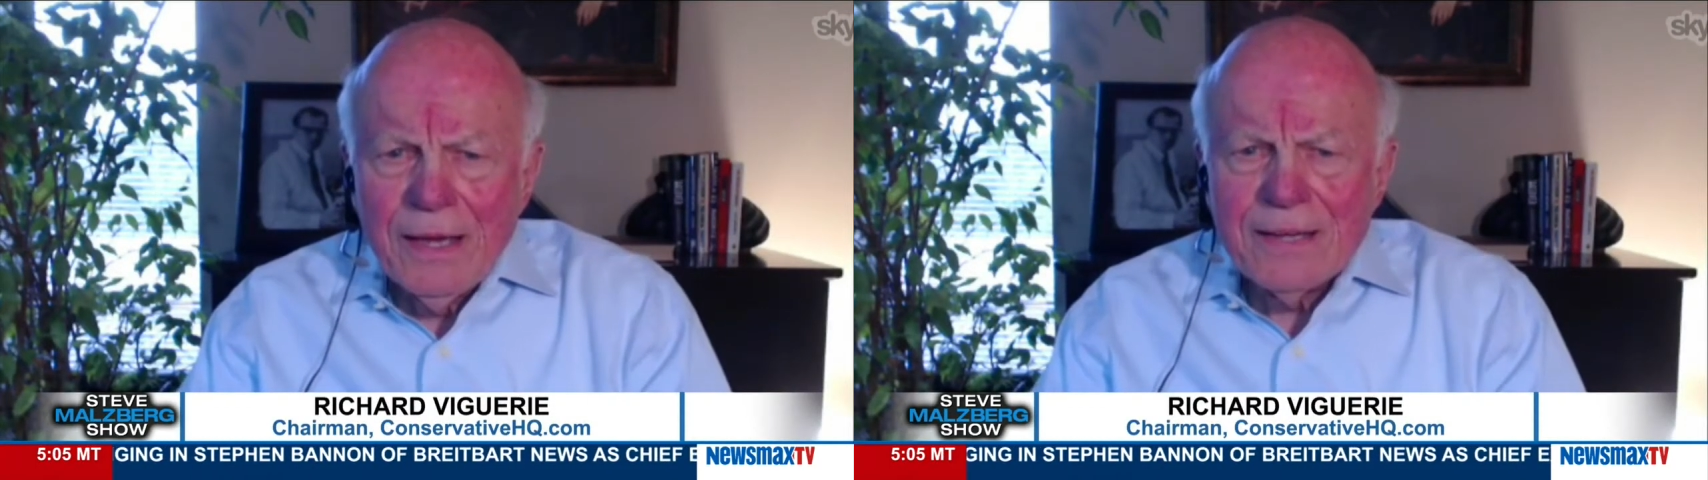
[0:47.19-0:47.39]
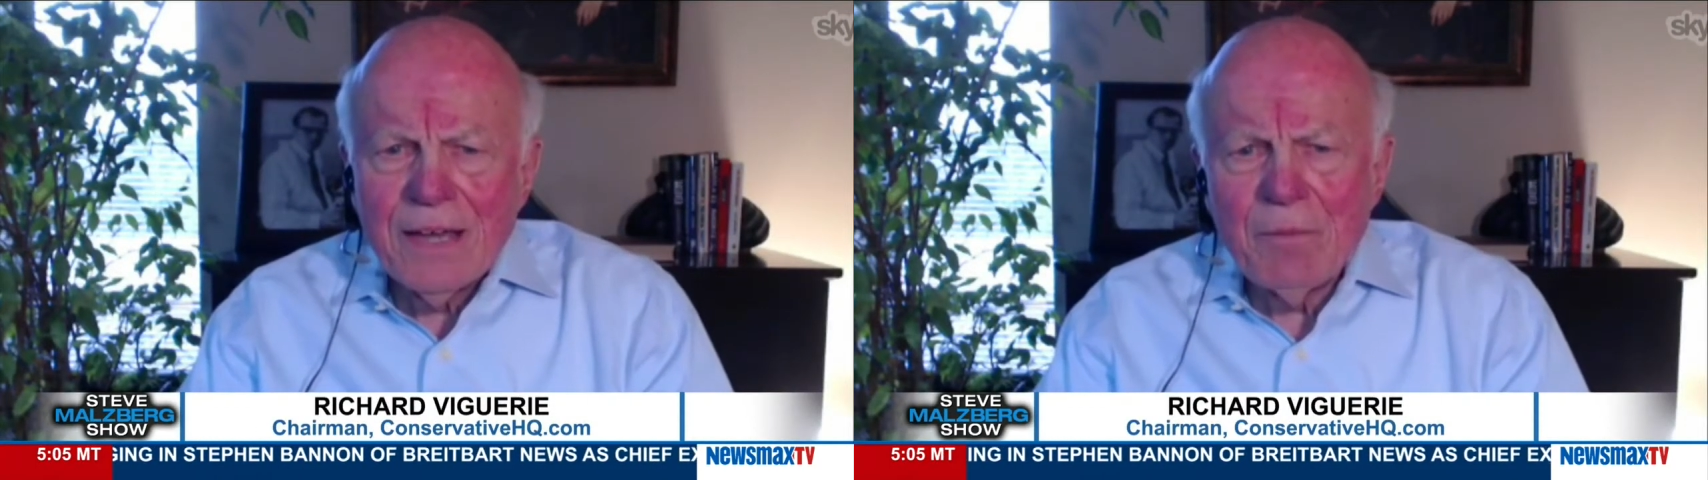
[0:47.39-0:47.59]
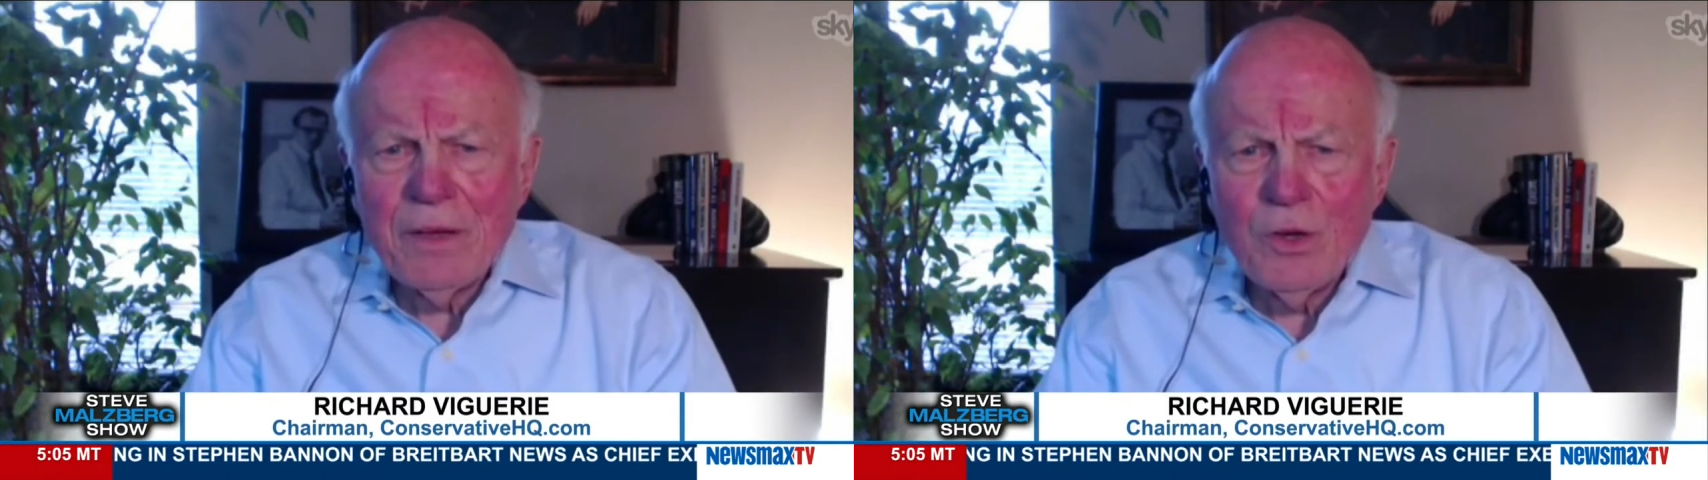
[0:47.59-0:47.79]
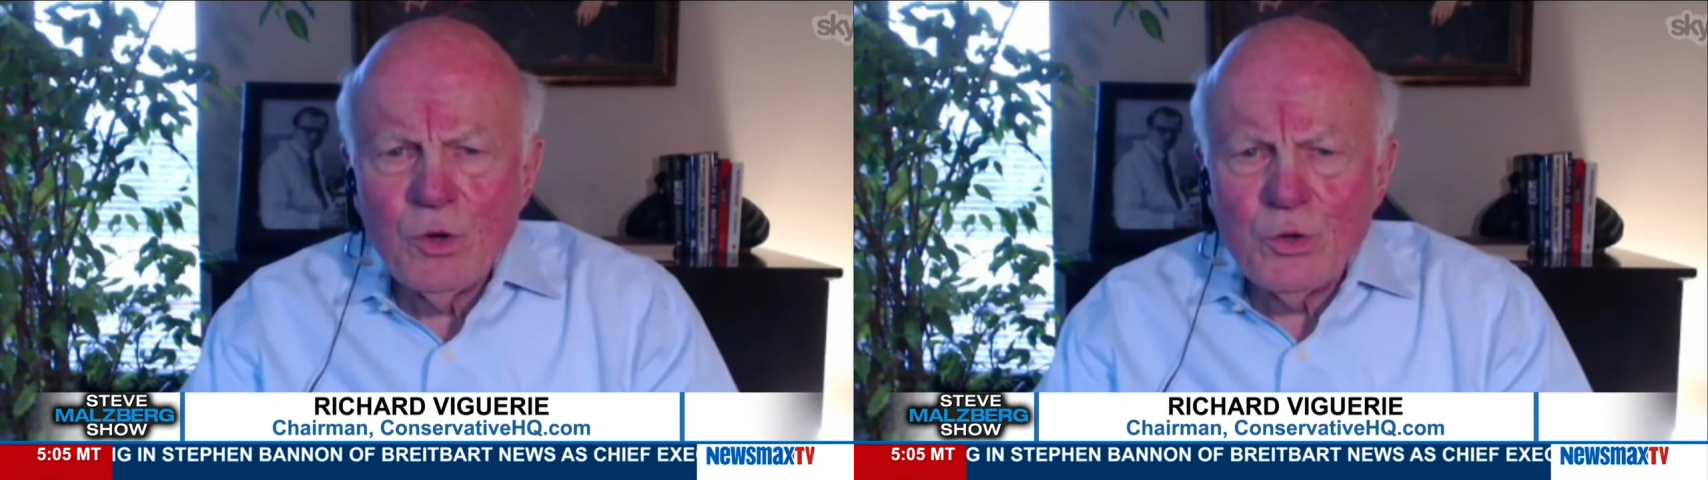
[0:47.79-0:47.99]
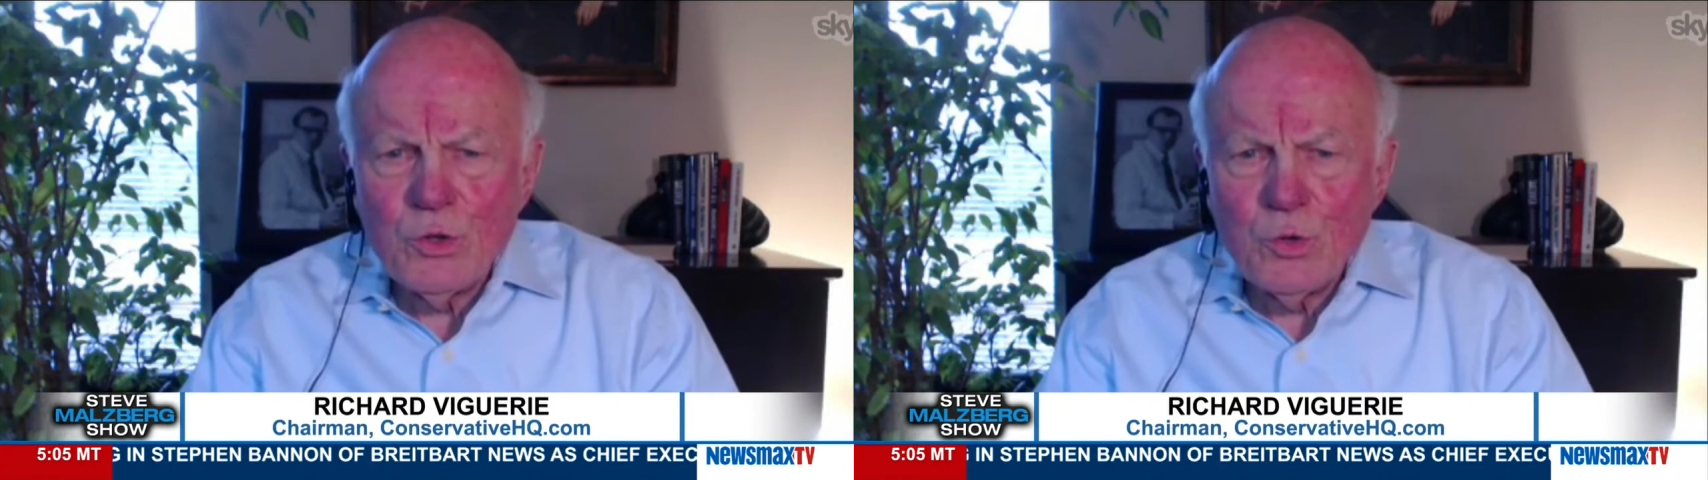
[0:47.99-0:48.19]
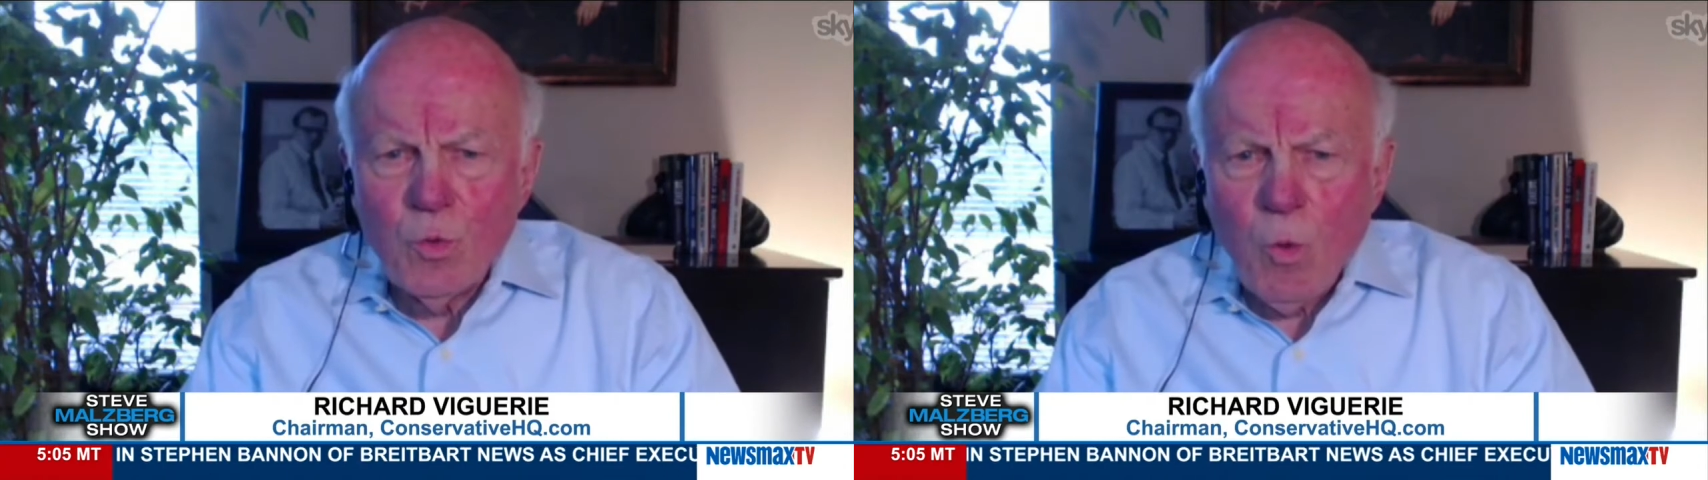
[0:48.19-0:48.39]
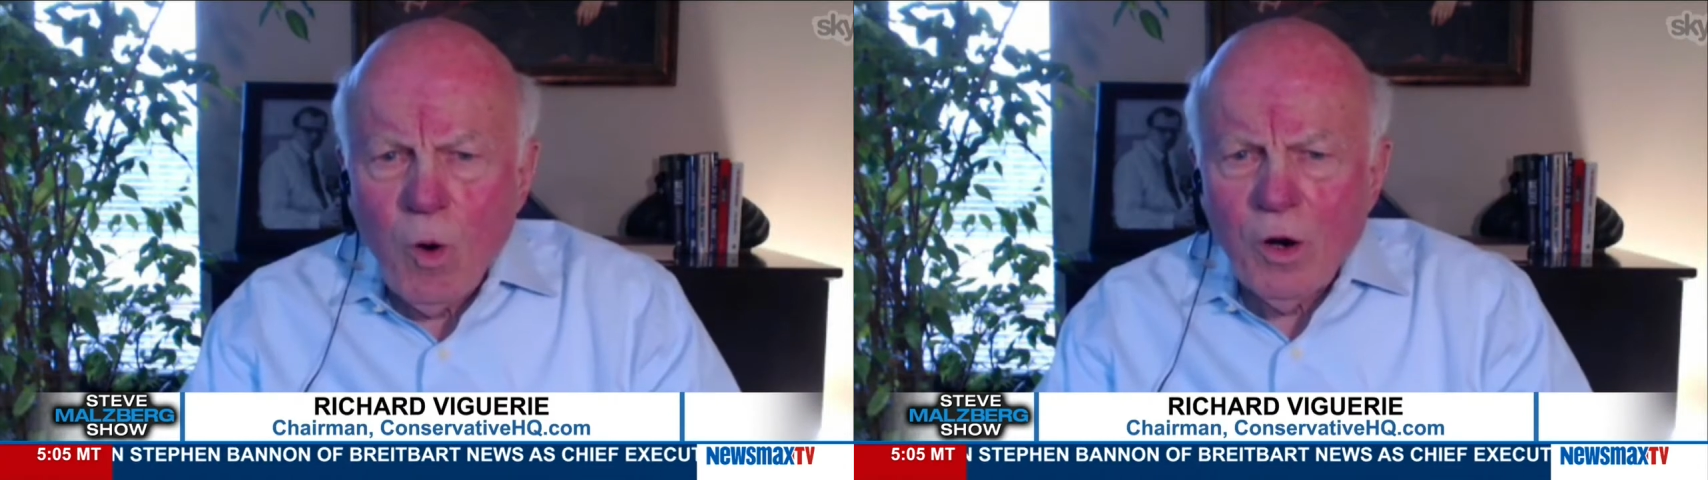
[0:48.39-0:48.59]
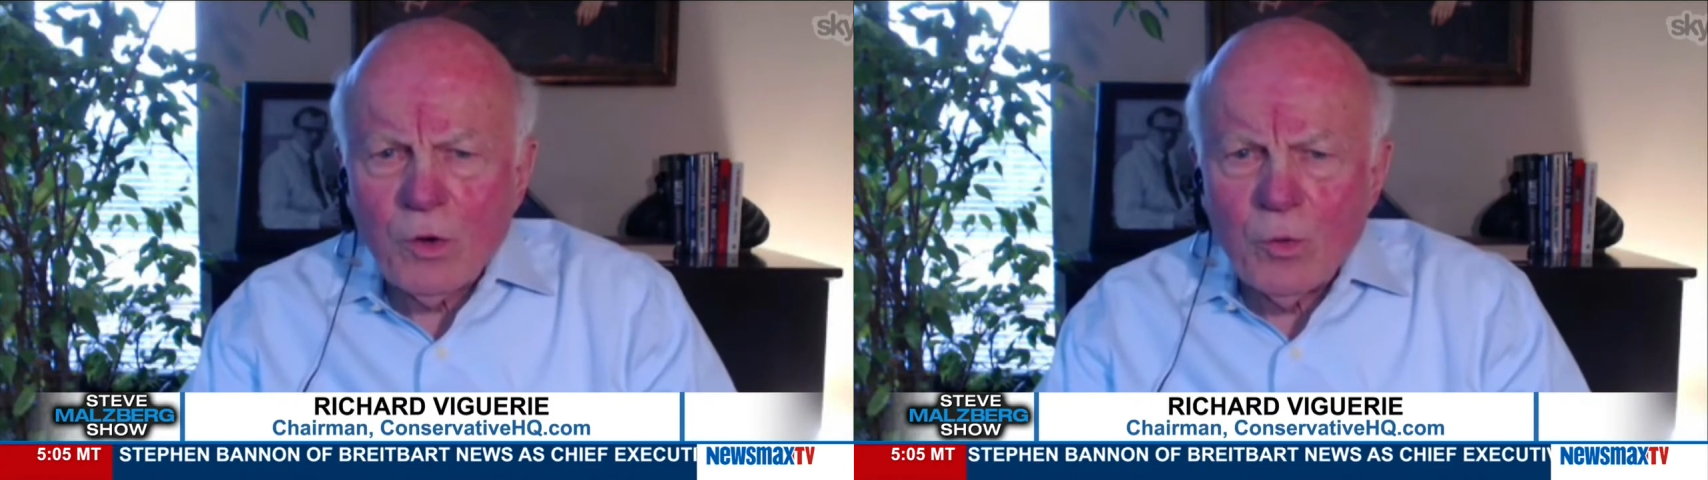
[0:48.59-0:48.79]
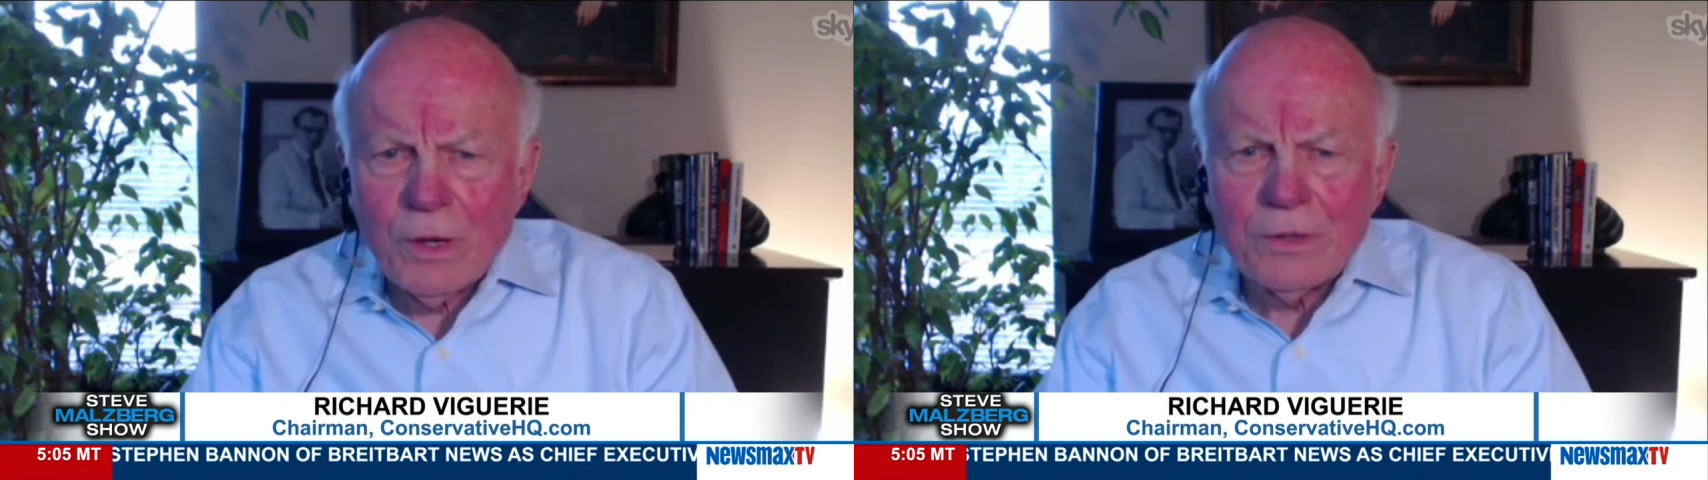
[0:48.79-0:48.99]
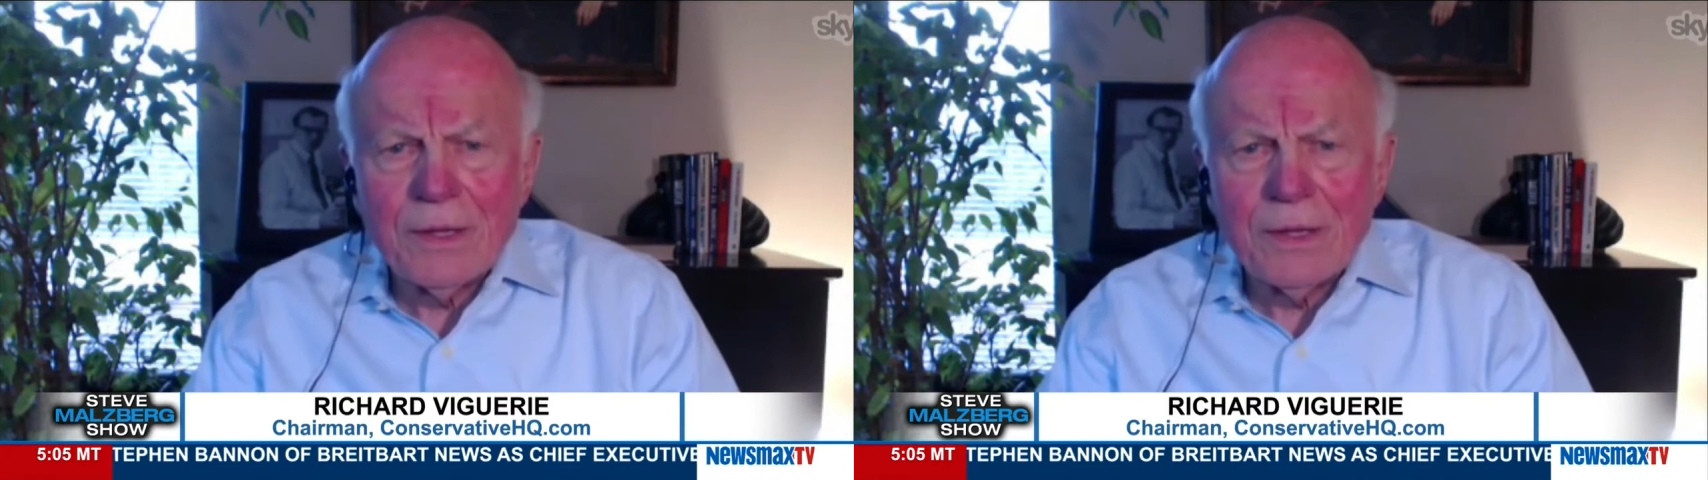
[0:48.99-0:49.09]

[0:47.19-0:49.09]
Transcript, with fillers: Tell me who you walk with,